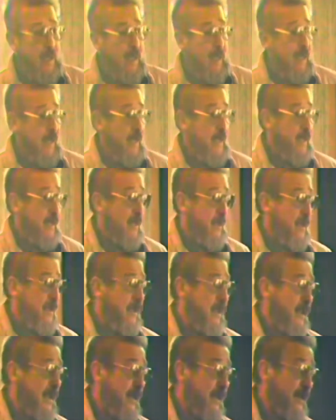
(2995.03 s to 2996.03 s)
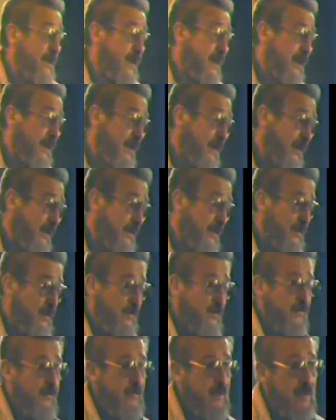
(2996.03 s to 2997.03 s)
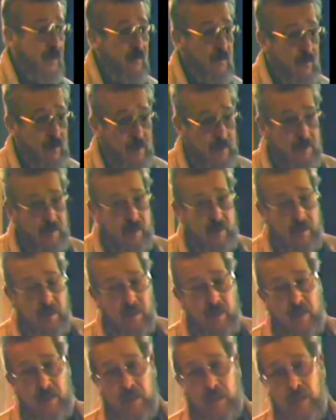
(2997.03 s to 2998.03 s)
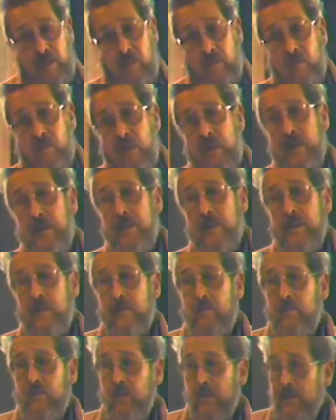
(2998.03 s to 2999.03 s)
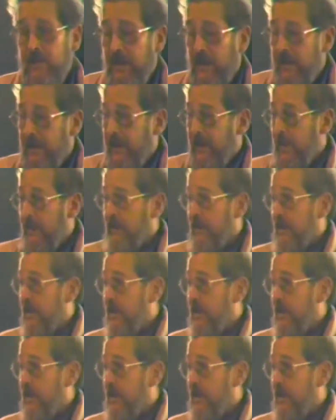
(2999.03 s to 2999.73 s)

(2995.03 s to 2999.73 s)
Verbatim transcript: And unlike the sort of feverish writing of books like Alvin